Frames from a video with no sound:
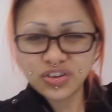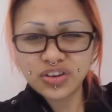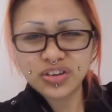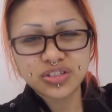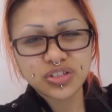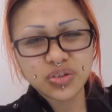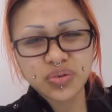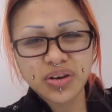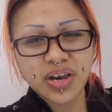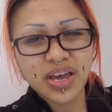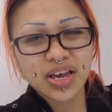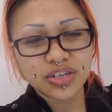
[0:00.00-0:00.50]
you
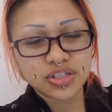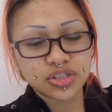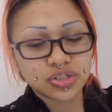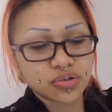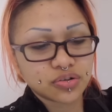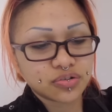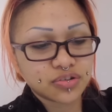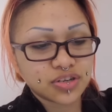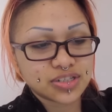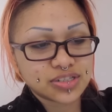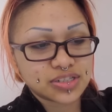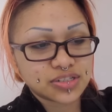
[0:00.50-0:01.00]
can do an
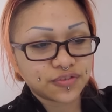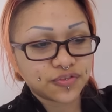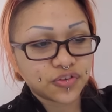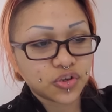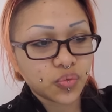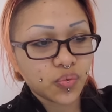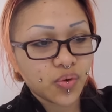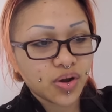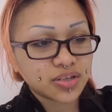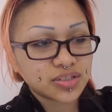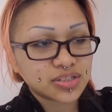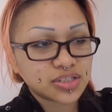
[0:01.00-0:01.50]
extra rinse
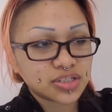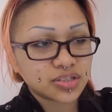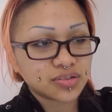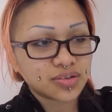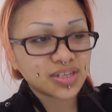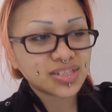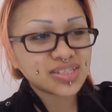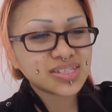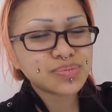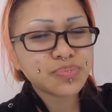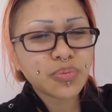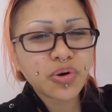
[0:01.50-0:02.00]
if you want to.
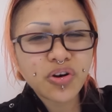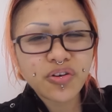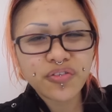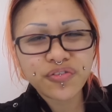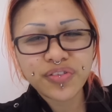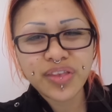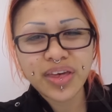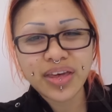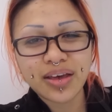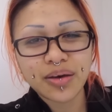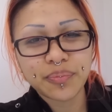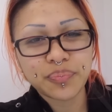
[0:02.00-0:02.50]
It's more
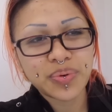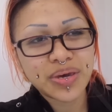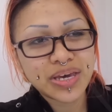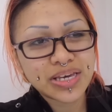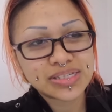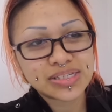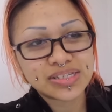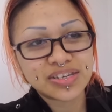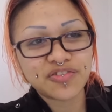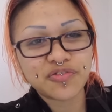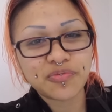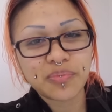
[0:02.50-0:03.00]
of like a
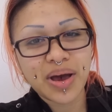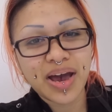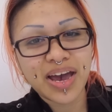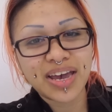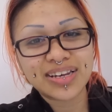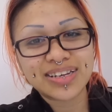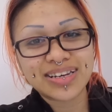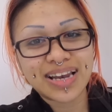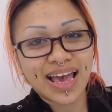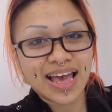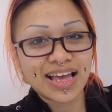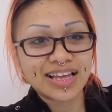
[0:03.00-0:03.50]
peace of
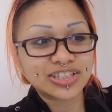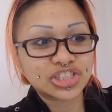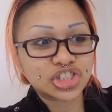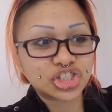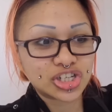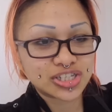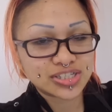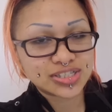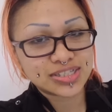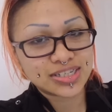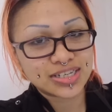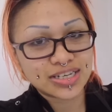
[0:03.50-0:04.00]
mind,
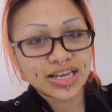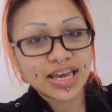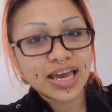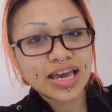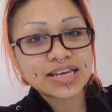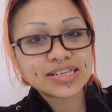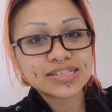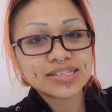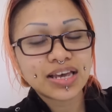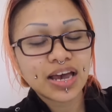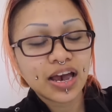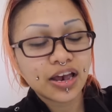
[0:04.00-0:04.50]
just in
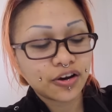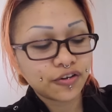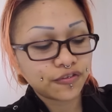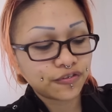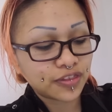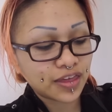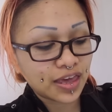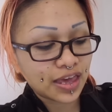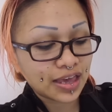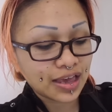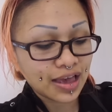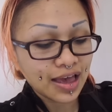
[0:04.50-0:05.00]
case kind
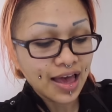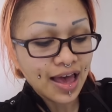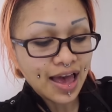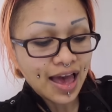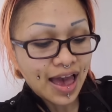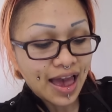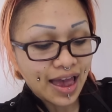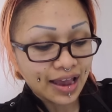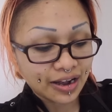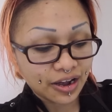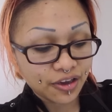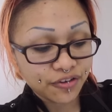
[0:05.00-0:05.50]
of thing,
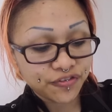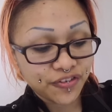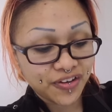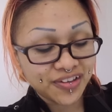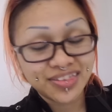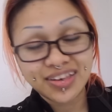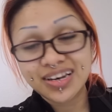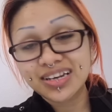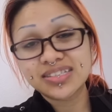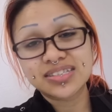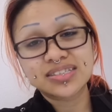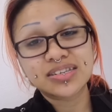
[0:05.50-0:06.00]
and I
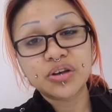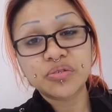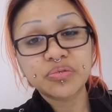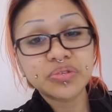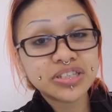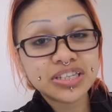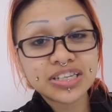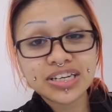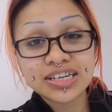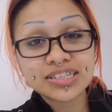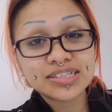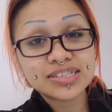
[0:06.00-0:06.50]
find that it's not
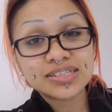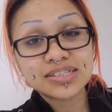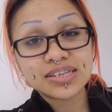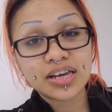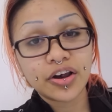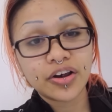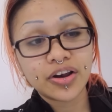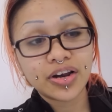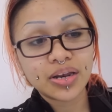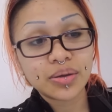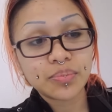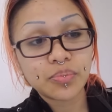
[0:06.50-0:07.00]
really
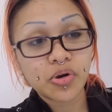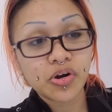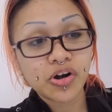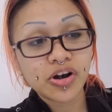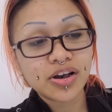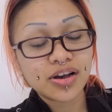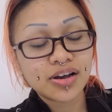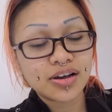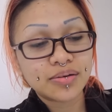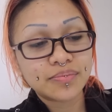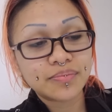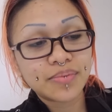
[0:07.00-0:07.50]
necessary anymore.
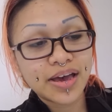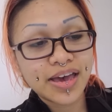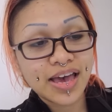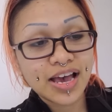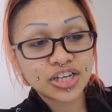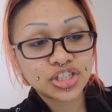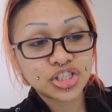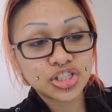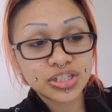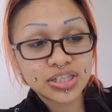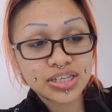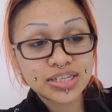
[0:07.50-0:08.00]
I
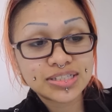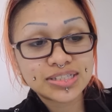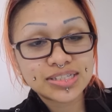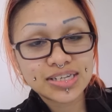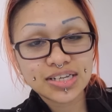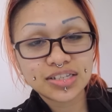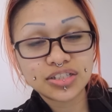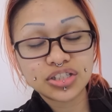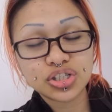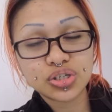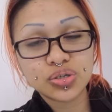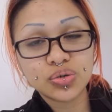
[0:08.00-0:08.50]
actually
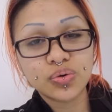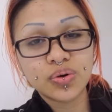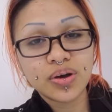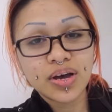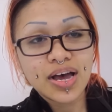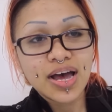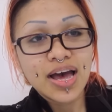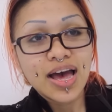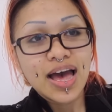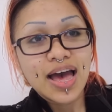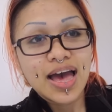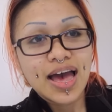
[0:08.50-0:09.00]

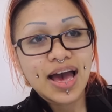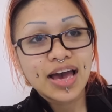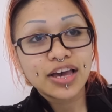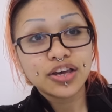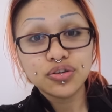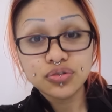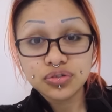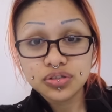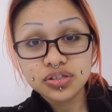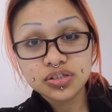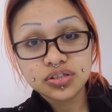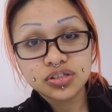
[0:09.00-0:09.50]

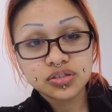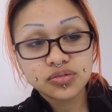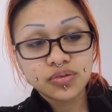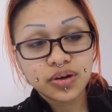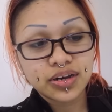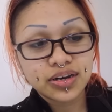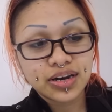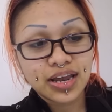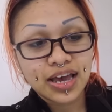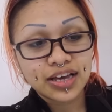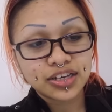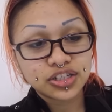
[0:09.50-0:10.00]
used to
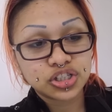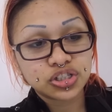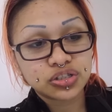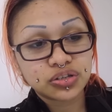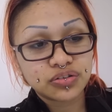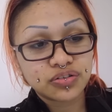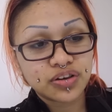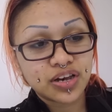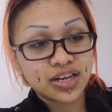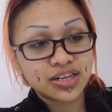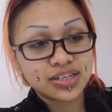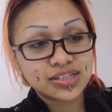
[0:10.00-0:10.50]
do an
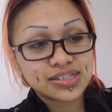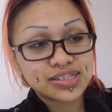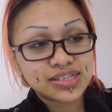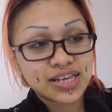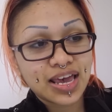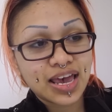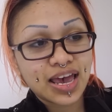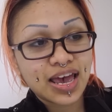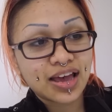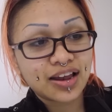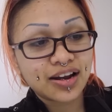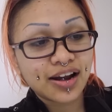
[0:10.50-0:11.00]
extra rinse,
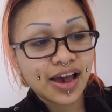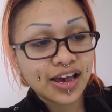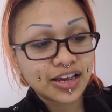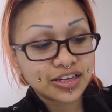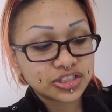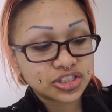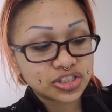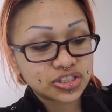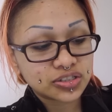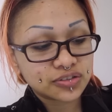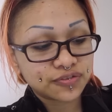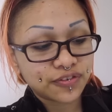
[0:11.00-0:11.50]
and
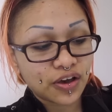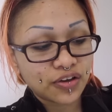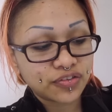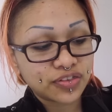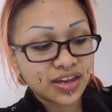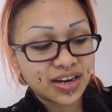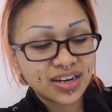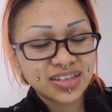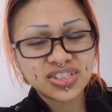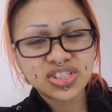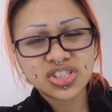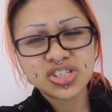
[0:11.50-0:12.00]
I just
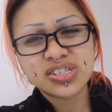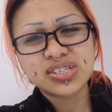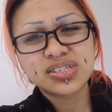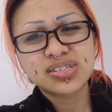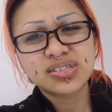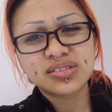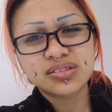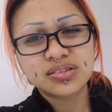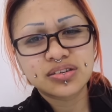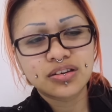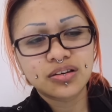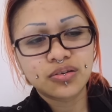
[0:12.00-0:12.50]
found that it's
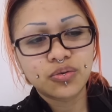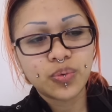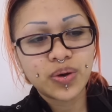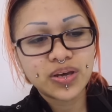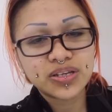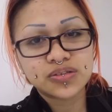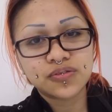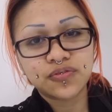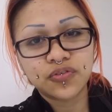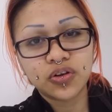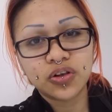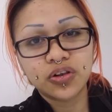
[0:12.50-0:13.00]
just
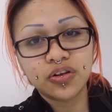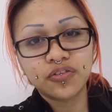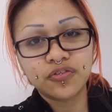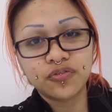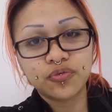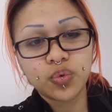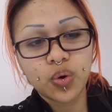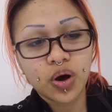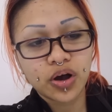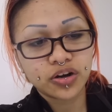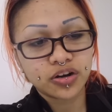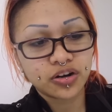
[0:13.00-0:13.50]
wasteful
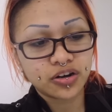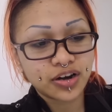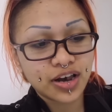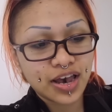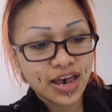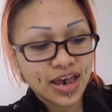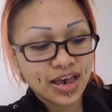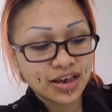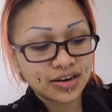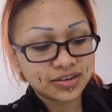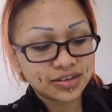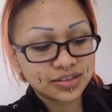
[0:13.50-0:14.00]
of water
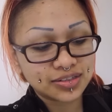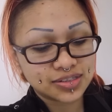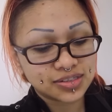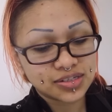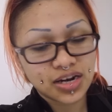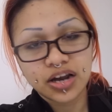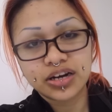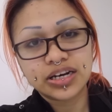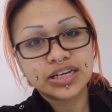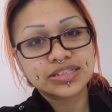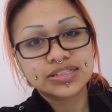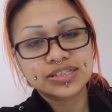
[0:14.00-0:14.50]
and
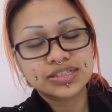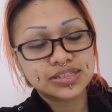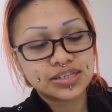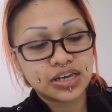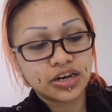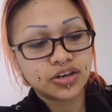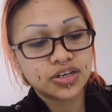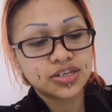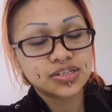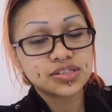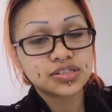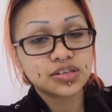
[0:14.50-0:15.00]
it's not
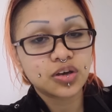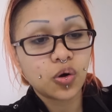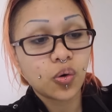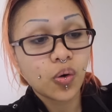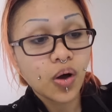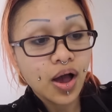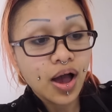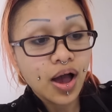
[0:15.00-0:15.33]
necessary. So